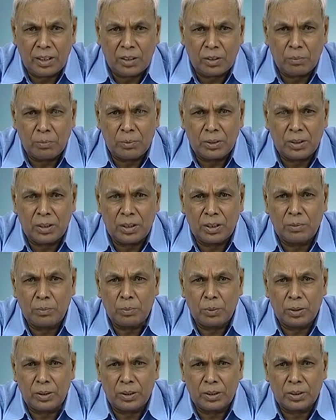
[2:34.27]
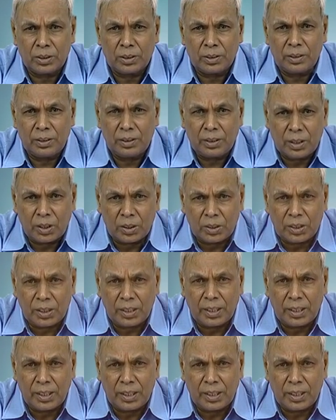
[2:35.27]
aromatic production not the